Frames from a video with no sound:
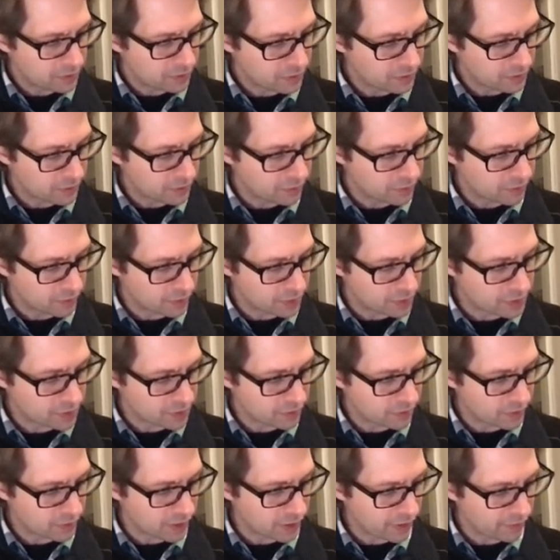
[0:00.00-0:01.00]
to the force of
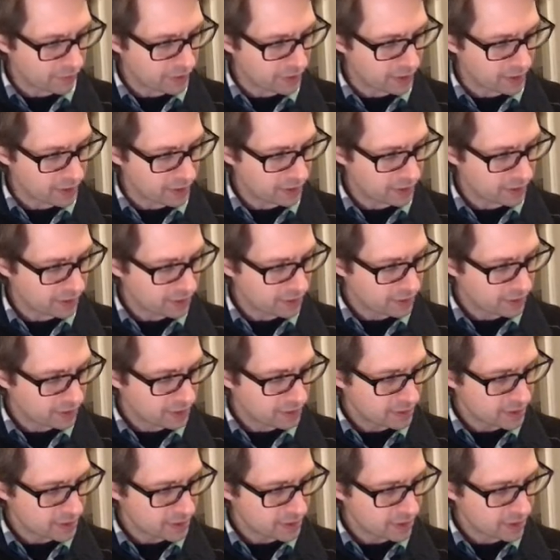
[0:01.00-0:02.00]
gravity
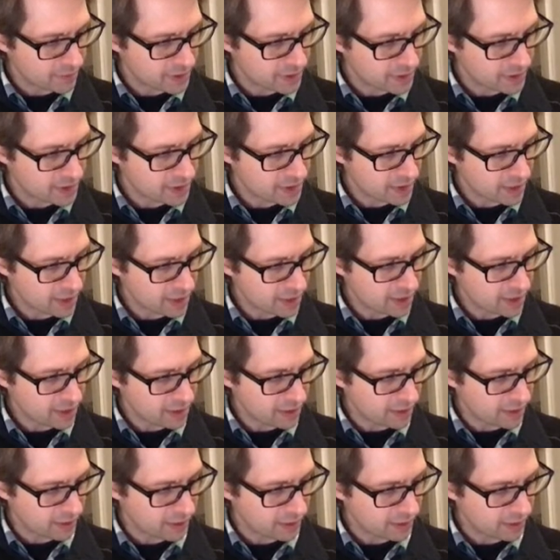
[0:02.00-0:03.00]
times the
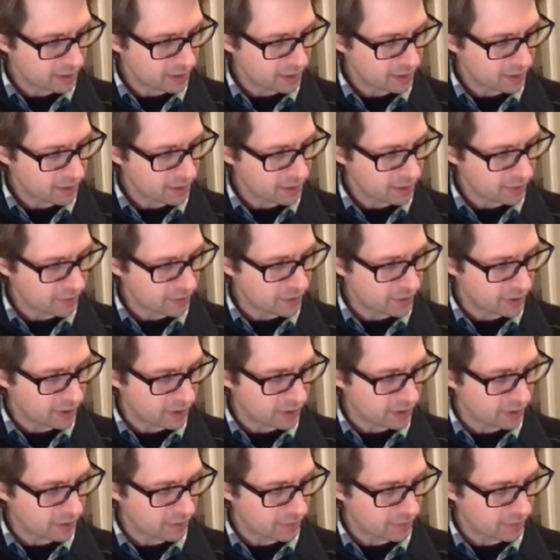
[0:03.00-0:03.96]
sine of theta.